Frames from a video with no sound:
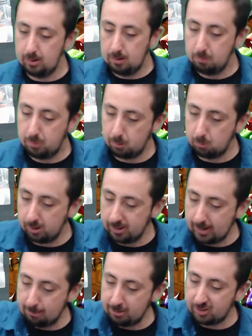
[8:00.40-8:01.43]
put 1
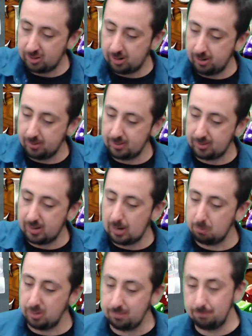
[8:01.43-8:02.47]
damage on this
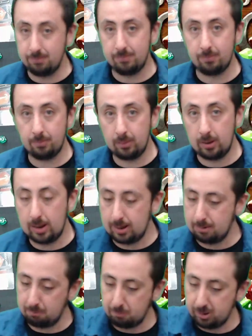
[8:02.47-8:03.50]
goblin,
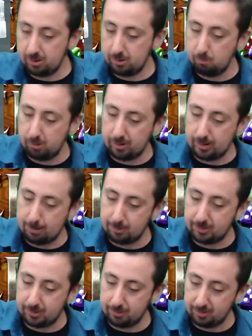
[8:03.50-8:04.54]
and we're going to do 1
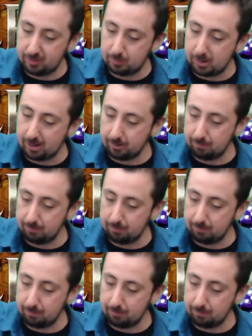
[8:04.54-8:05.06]
damage to the spider.